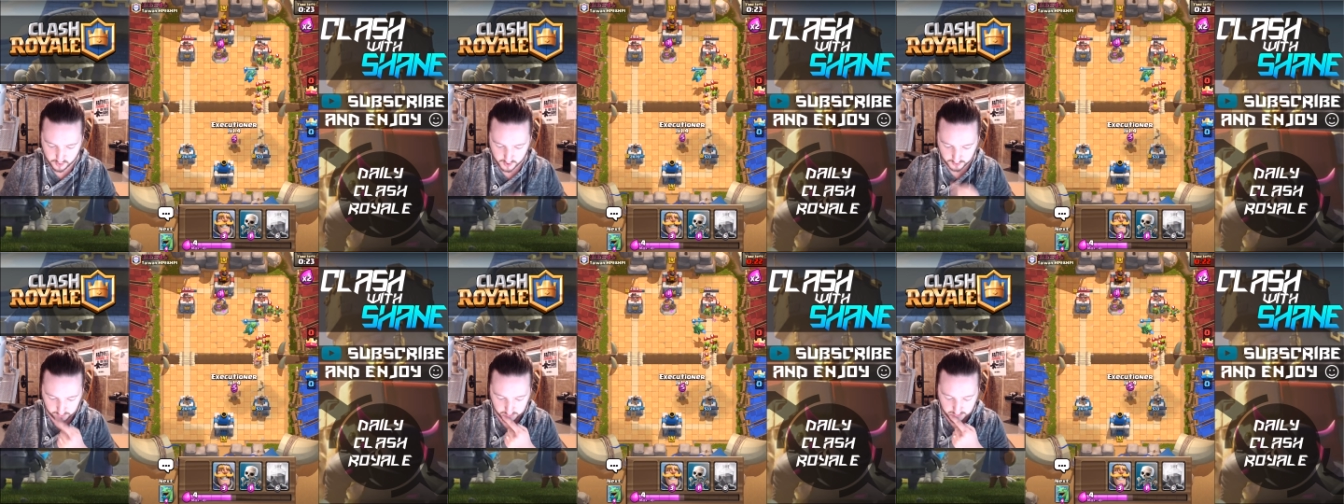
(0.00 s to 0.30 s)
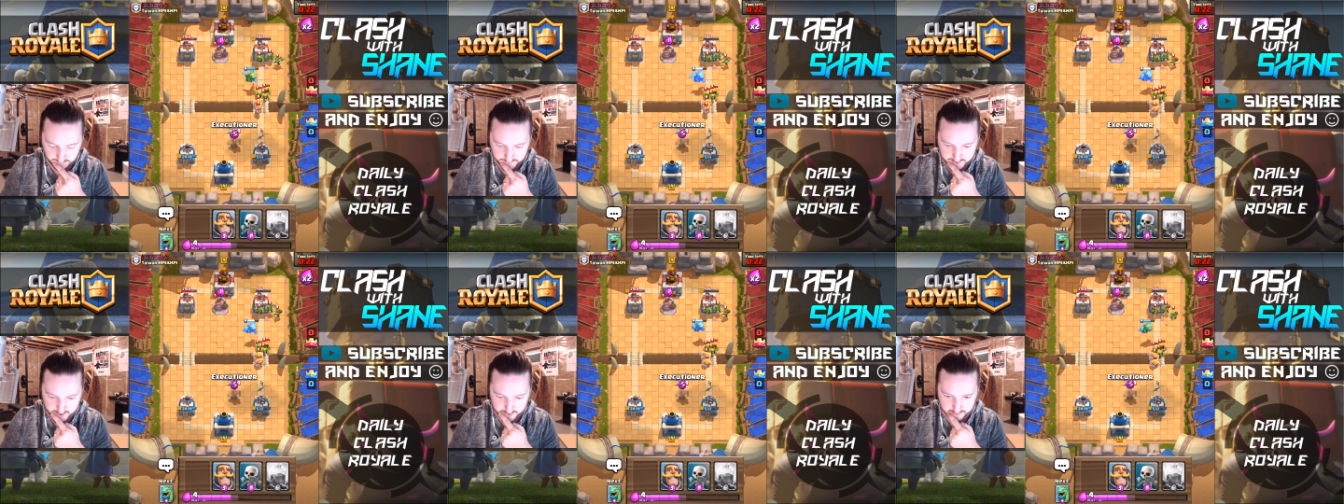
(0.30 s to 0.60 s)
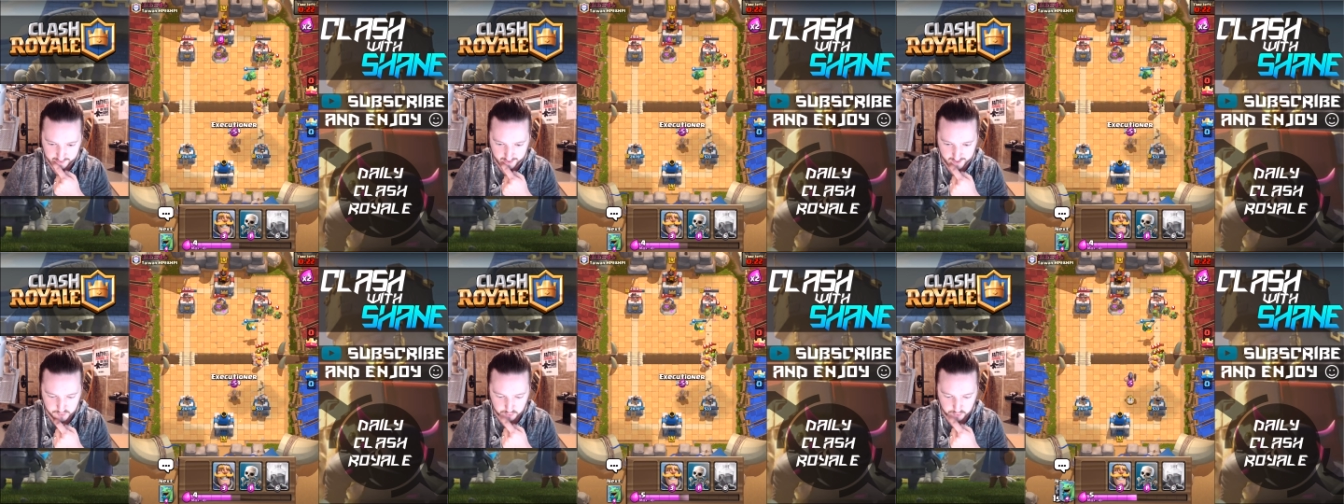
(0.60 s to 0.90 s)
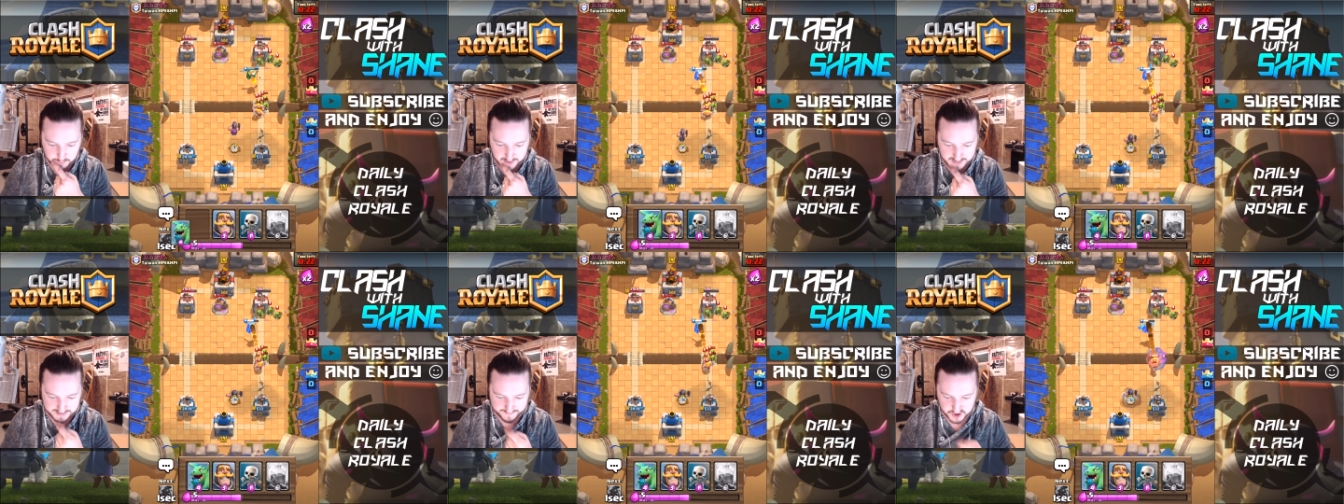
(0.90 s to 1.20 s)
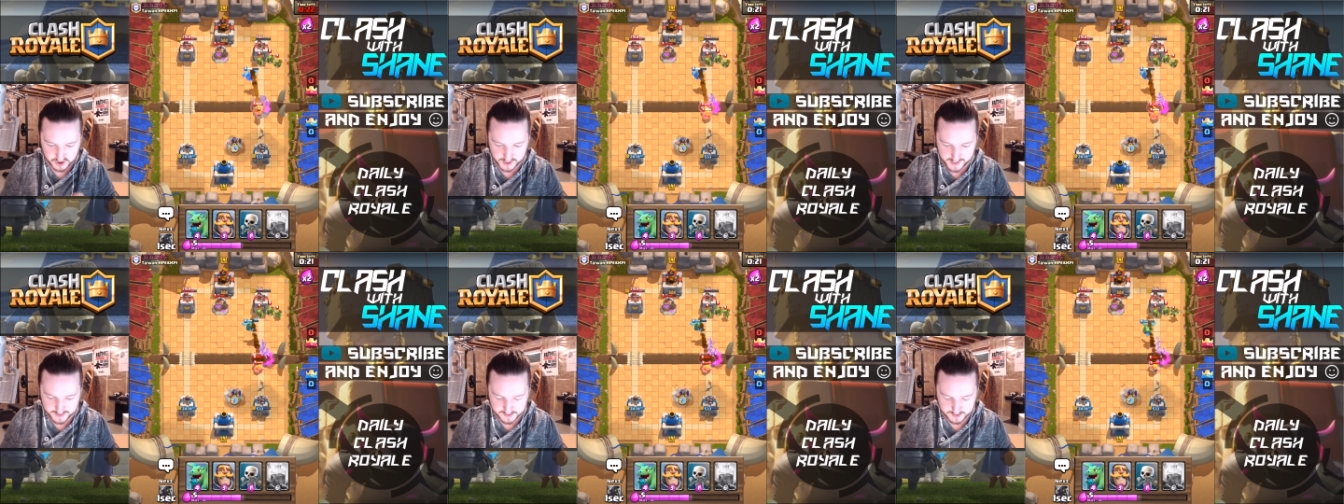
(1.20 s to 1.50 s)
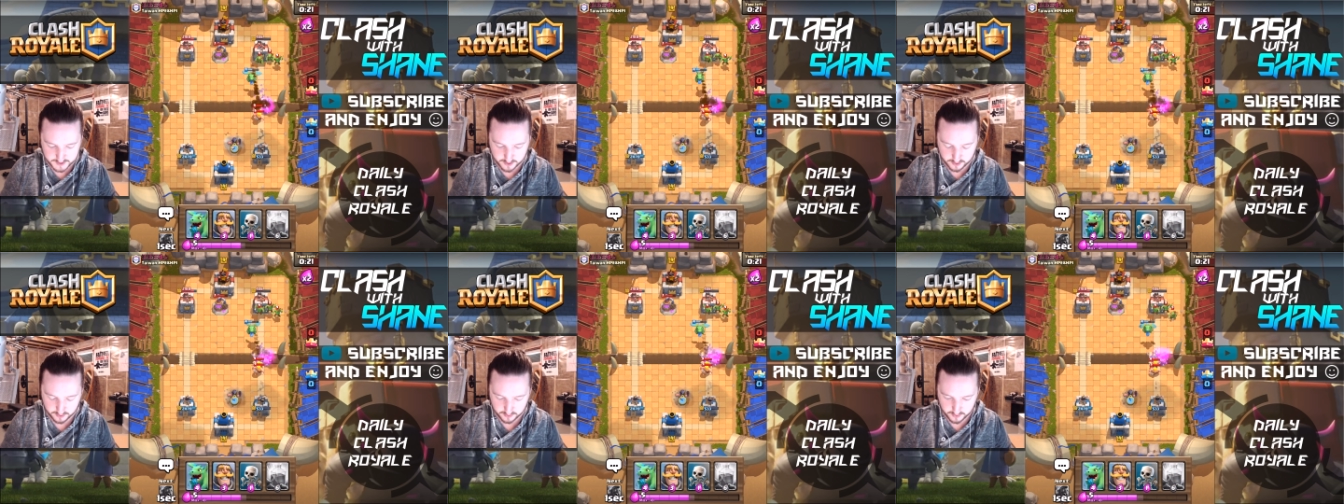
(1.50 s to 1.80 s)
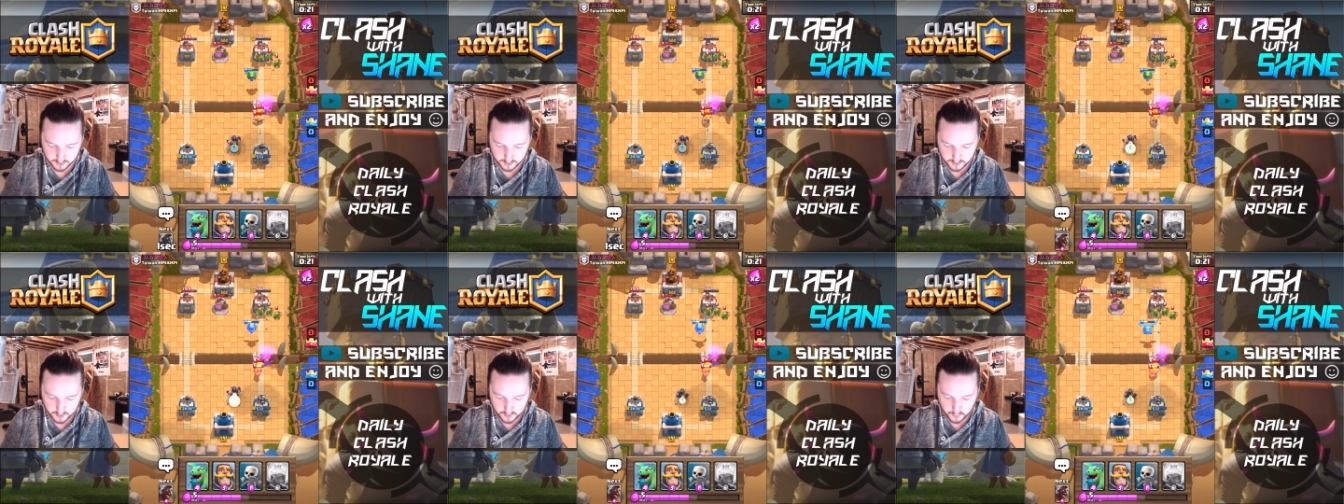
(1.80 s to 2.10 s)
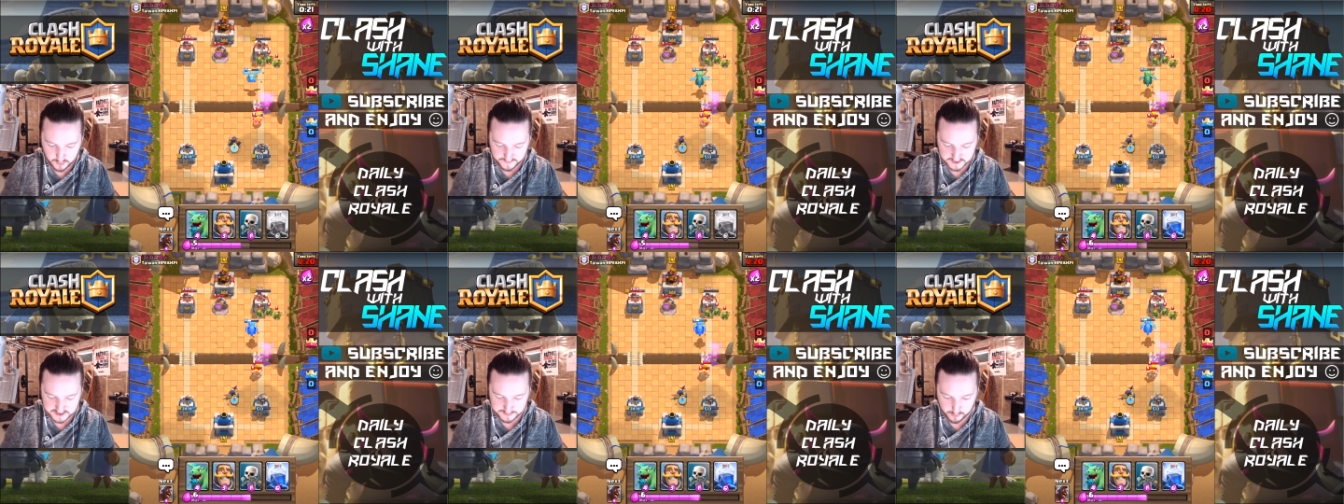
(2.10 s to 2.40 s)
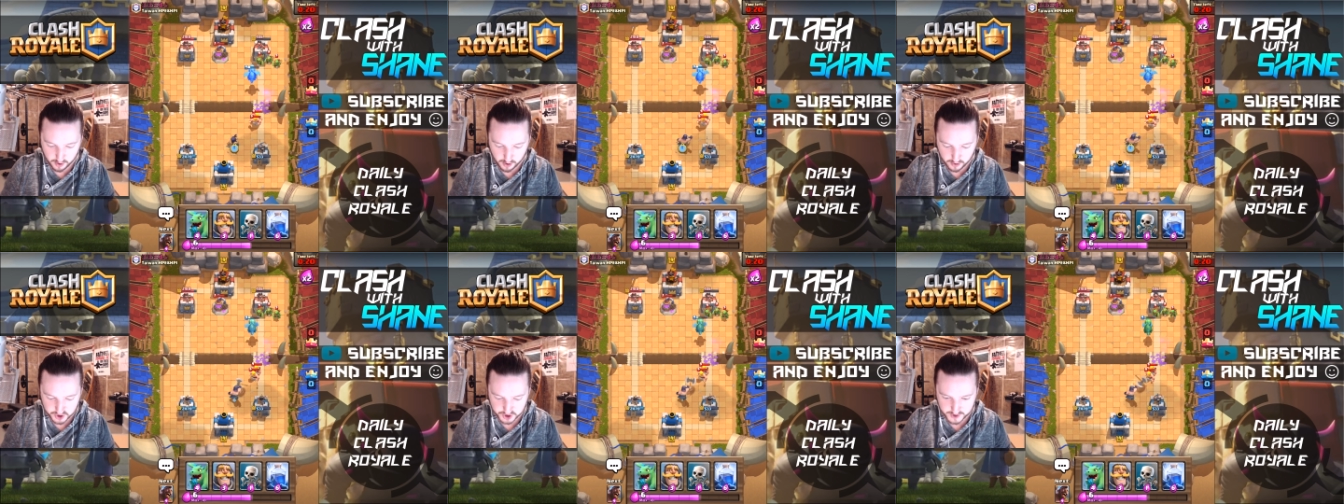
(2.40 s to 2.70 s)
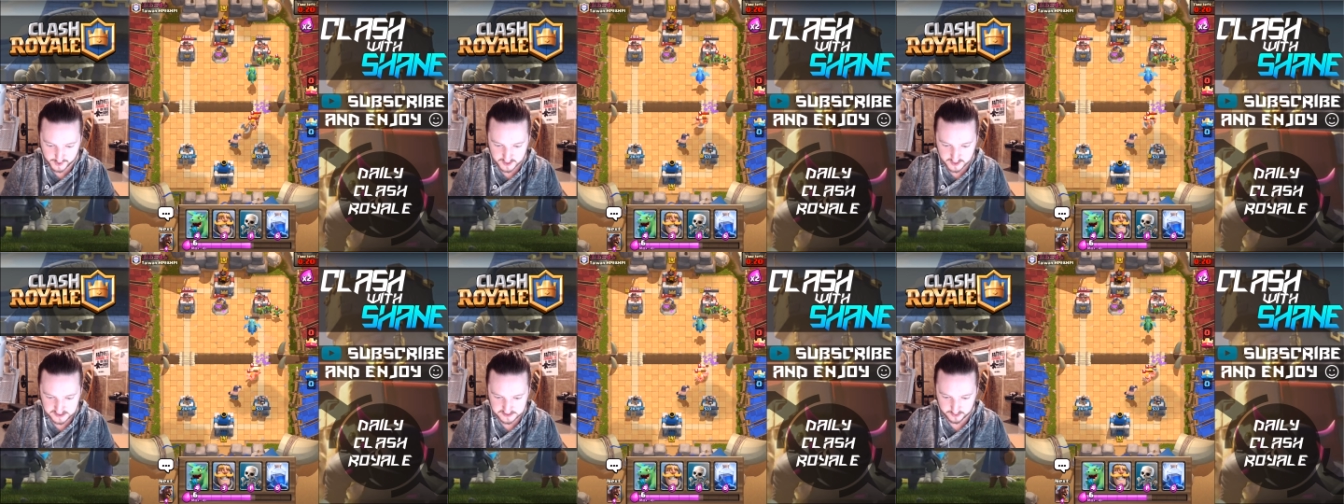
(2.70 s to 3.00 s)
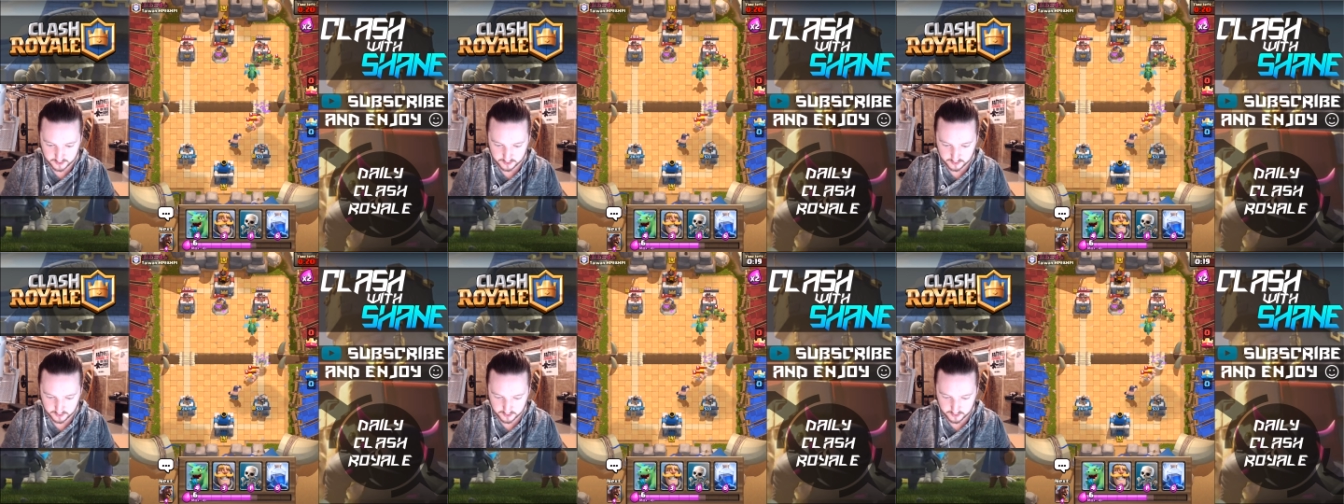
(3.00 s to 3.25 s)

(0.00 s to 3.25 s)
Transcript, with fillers: I love that, guys. We might have a chance here. We have a small chance.